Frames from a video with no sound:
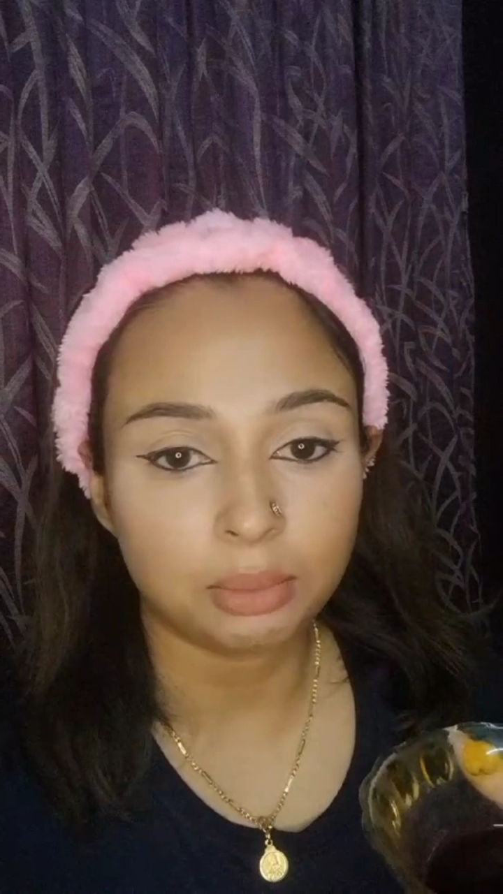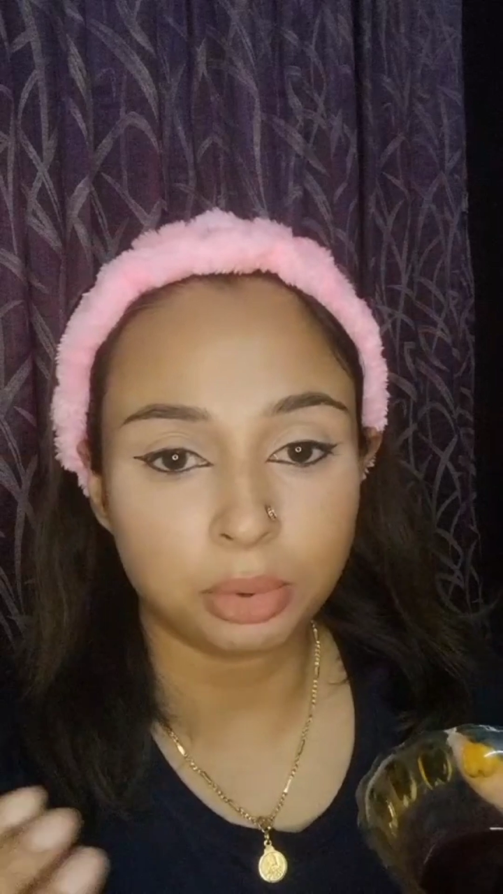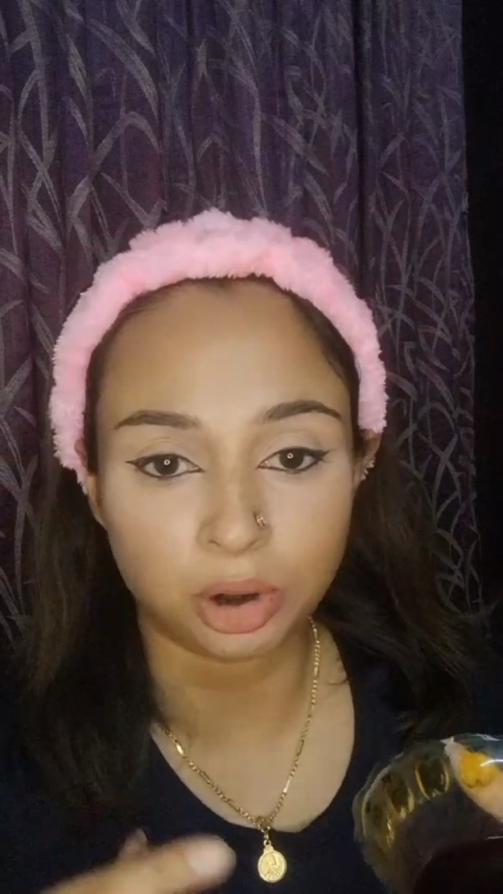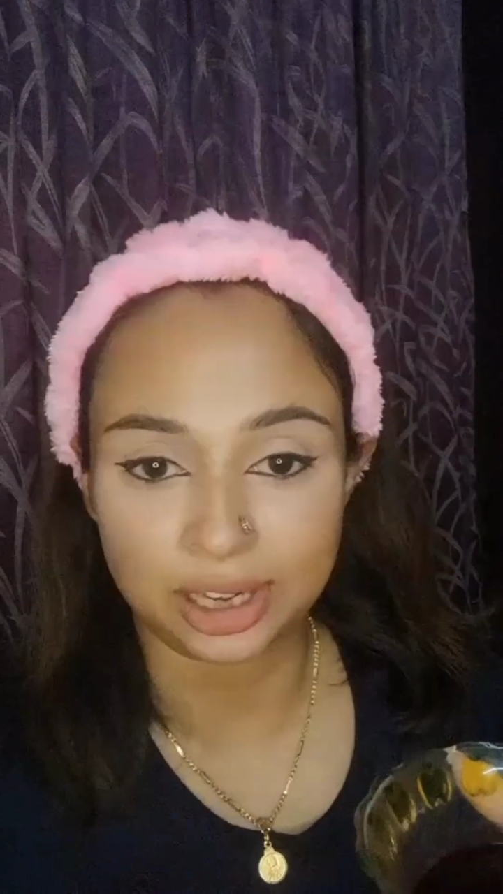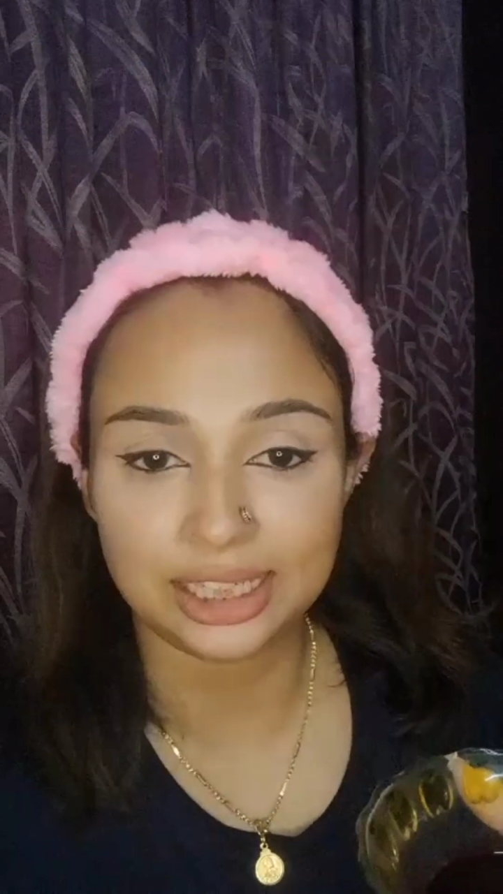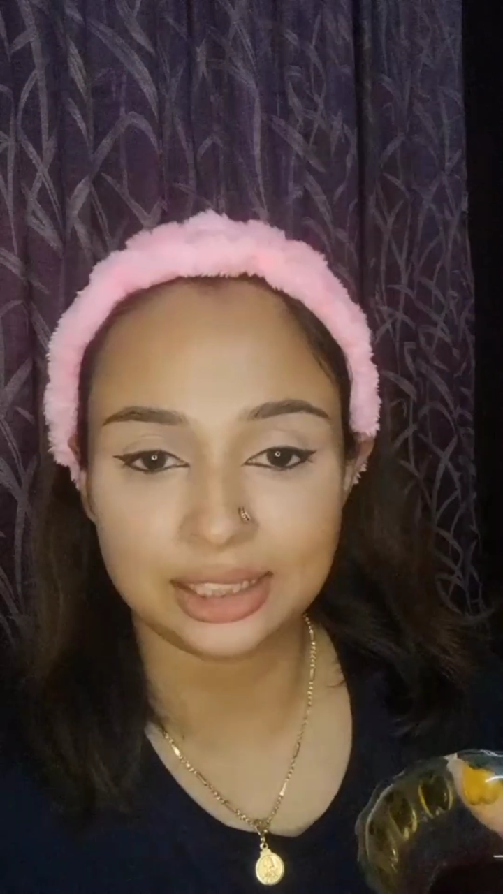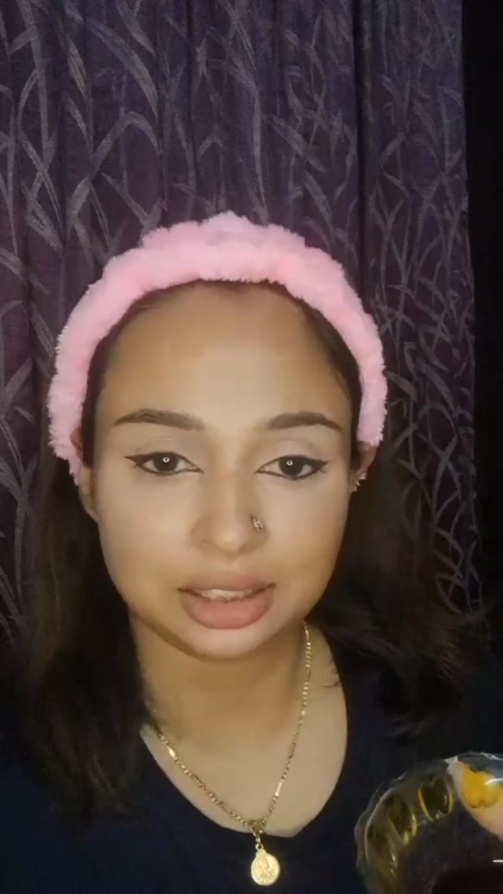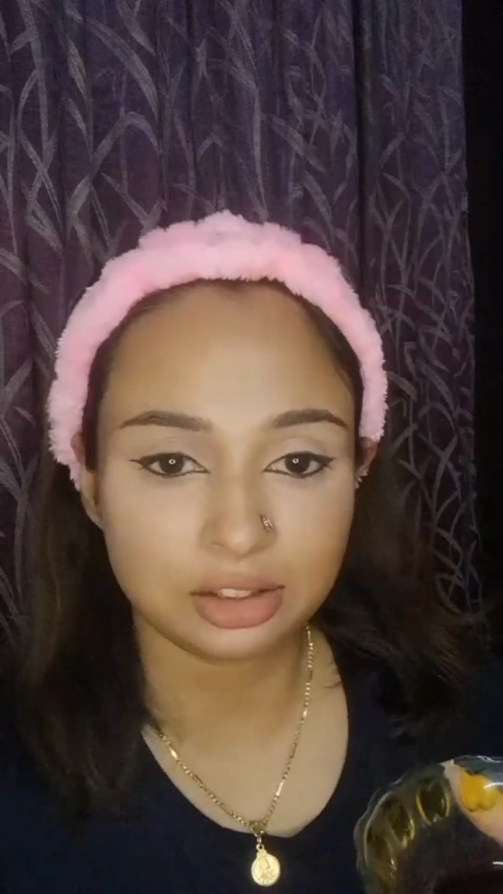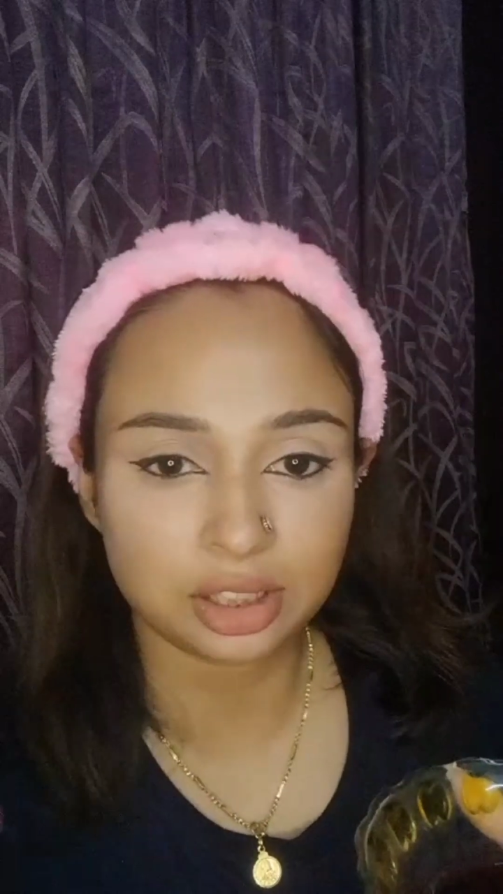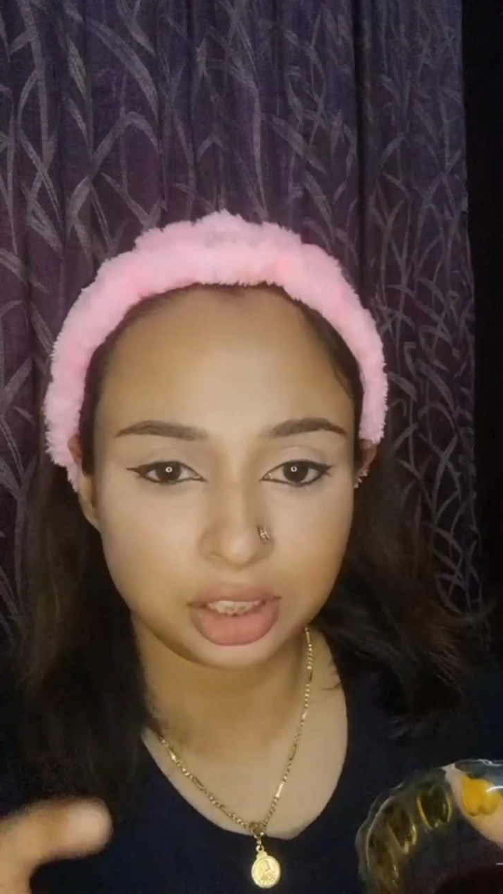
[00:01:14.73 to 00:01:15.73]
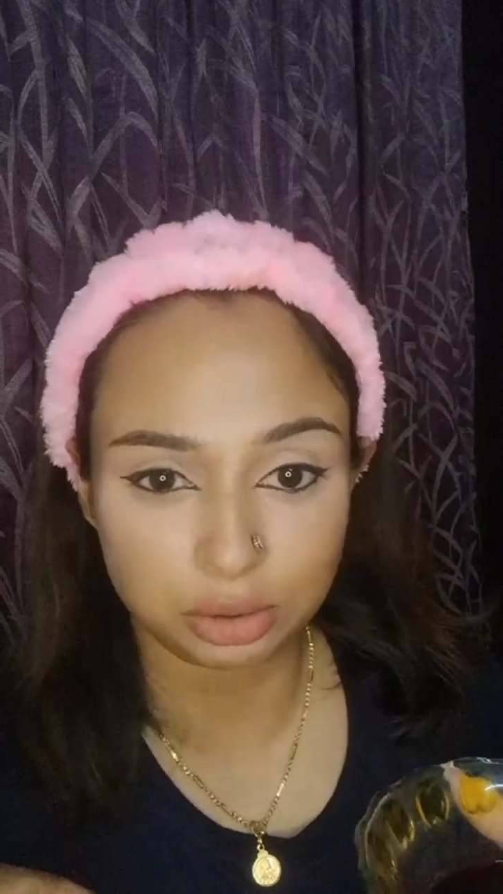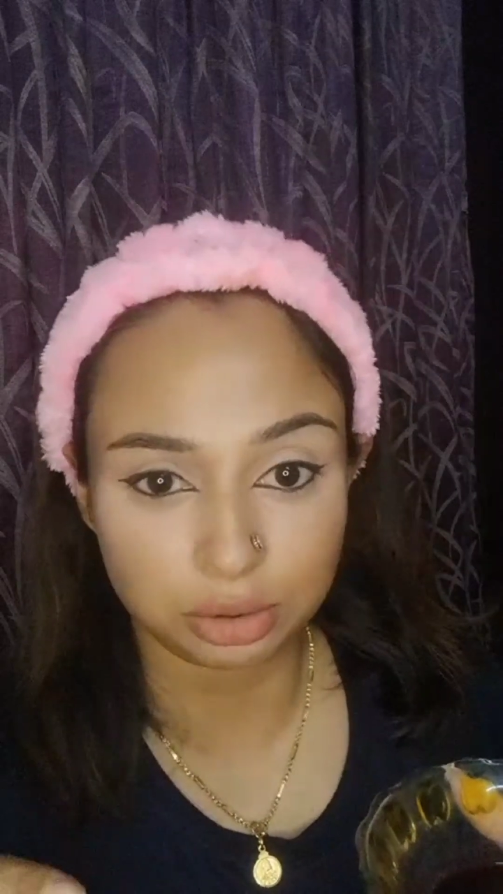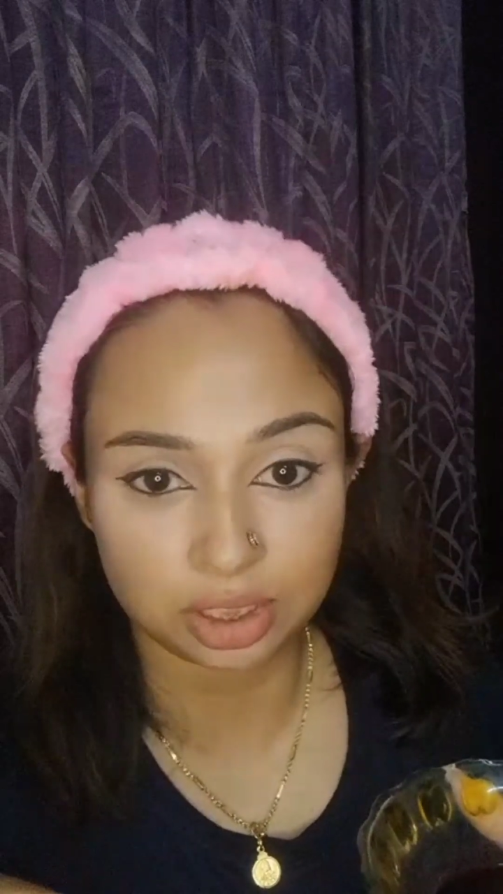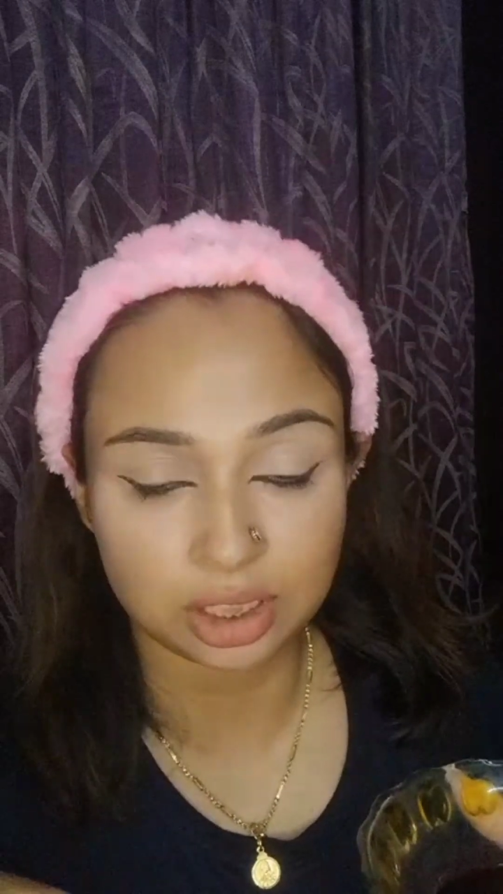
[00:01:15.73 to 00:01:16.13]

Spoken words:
boil it and reduce